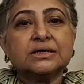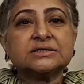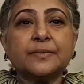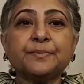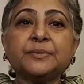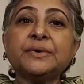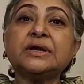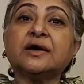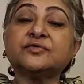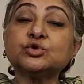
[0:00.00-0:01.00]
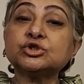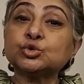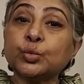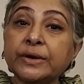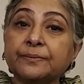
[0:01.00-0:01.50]
Some people love to
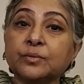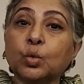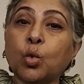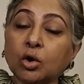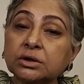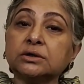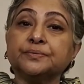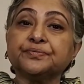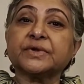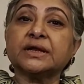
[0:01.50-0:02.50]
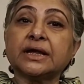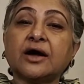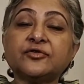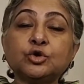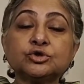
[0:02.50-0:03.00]
swim, water. Like
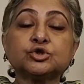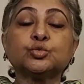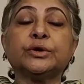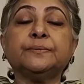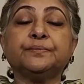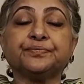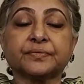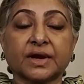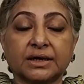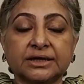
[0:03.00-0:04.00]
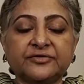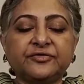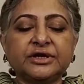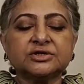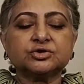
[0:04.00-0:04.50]
after you swim, they
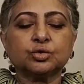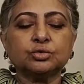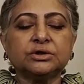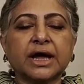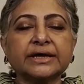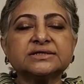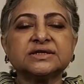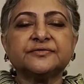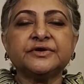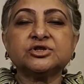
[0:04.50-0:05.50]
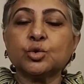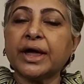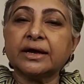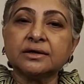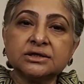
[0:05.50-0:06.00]
feel so nice, they feel
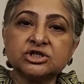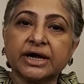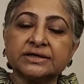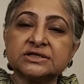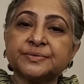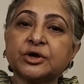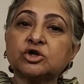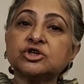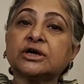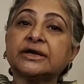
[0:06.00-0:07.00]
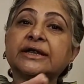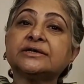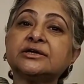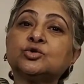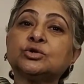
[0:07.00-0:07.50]
so energized. It's because you're
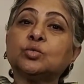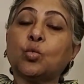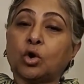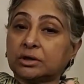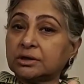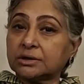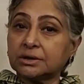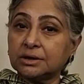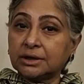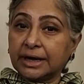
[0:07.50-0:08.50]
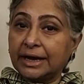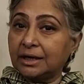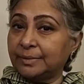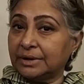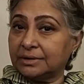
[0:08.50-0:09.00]
connecting to the water
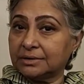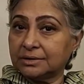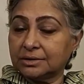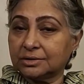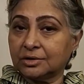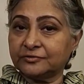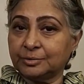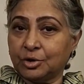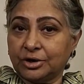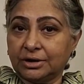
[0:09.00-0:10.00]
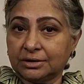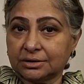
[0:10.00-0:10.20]
element of the body.